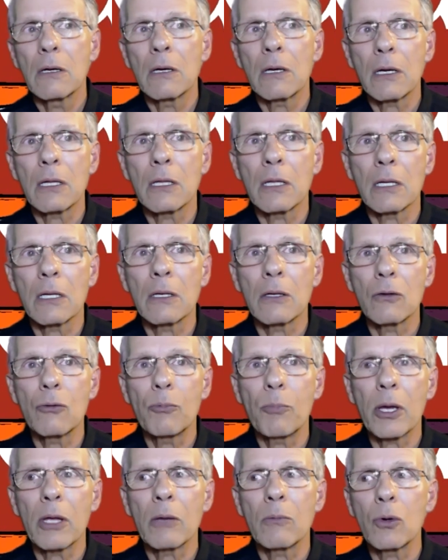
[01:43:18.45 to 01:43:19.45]
And then
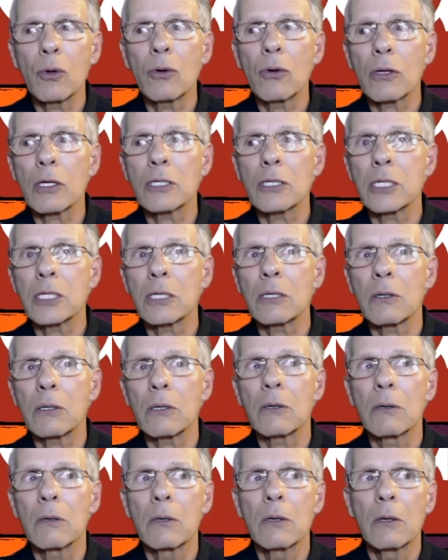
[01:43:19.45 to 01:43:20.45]
Lupe and Mundo, they said,
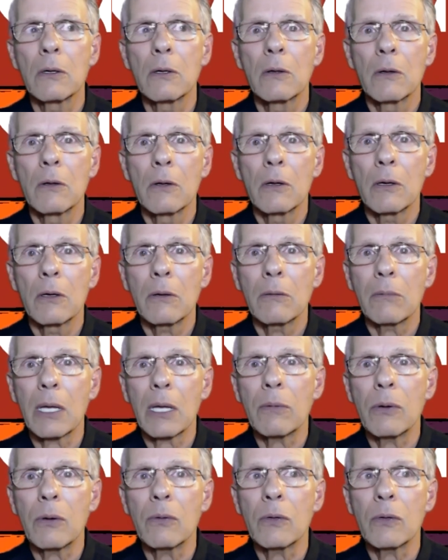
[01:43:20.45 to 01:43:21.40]
maybe